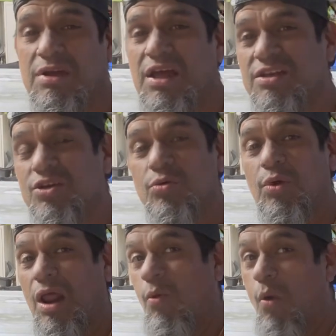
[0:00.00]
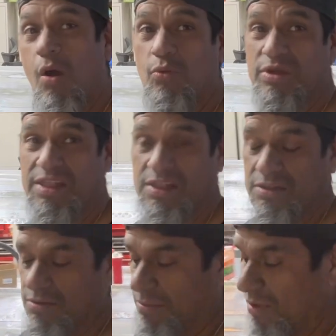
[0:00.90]
I do what I want with it.
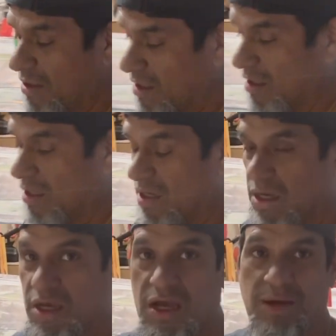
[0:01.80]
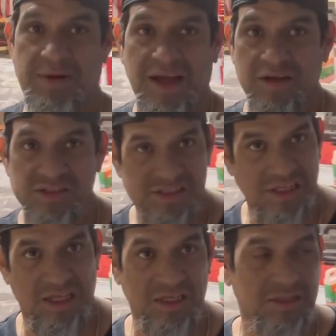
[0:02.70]
I'm not gonna
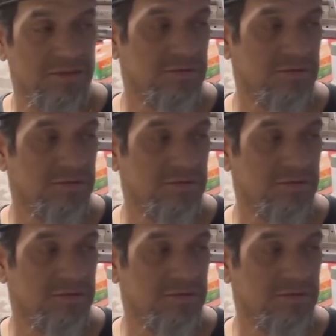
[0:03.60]
sell it.